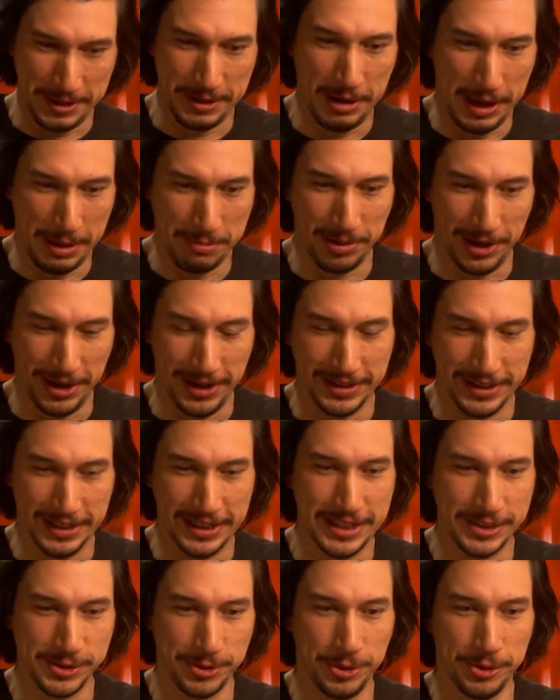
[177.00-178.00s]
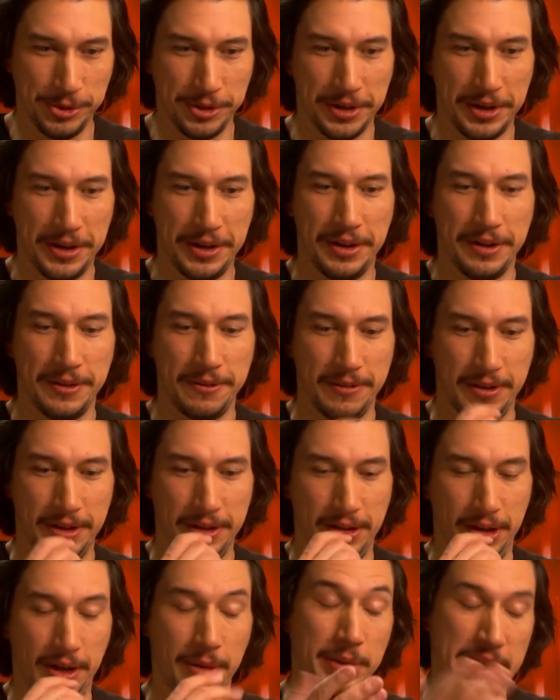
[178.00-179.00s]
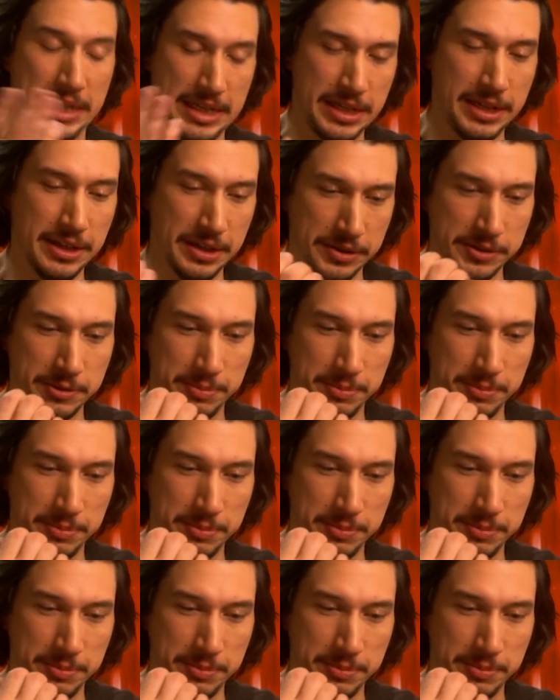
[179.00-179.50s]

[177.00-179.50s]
implying that he's older. I mean, he is,